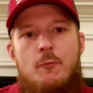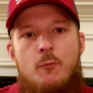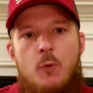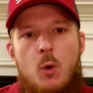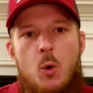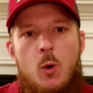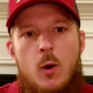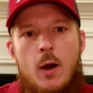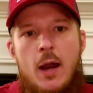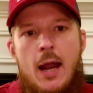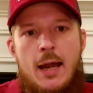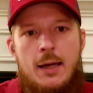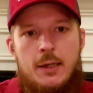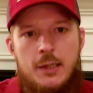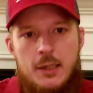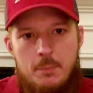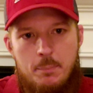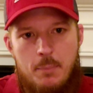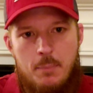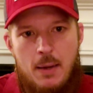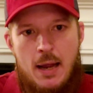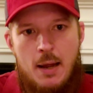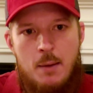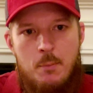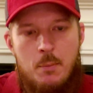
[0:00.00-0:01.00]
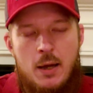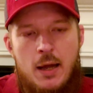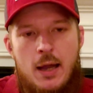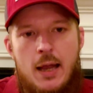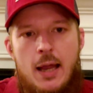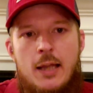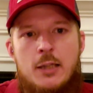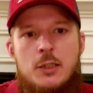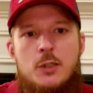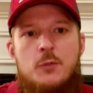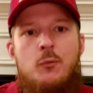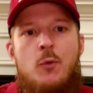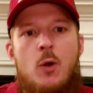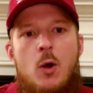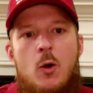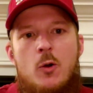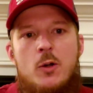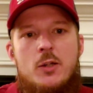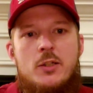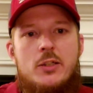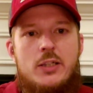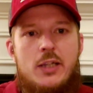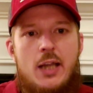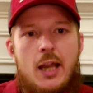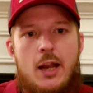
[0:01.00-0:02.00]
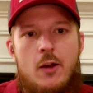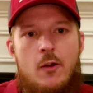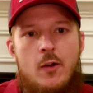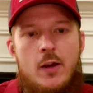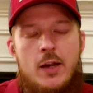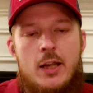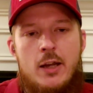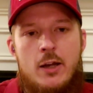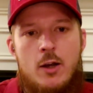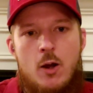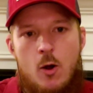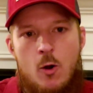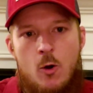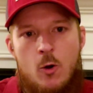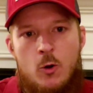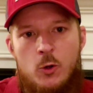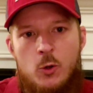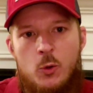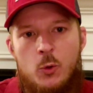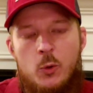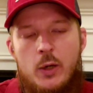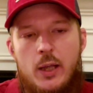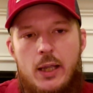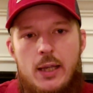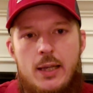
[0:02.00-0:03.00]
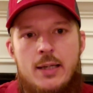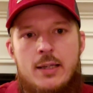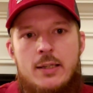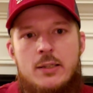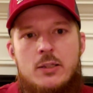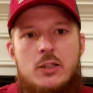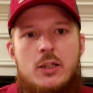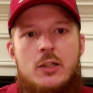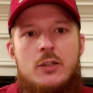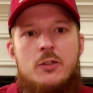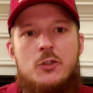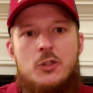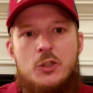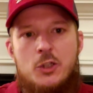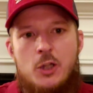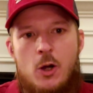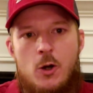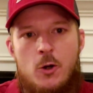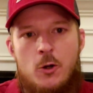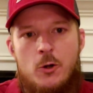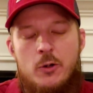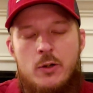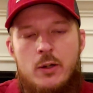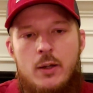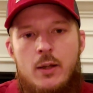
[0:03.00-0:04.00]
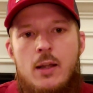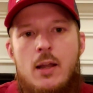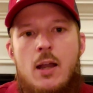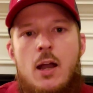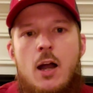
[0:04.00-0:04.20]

for Alabama as far as Terrion Arnold is concerned.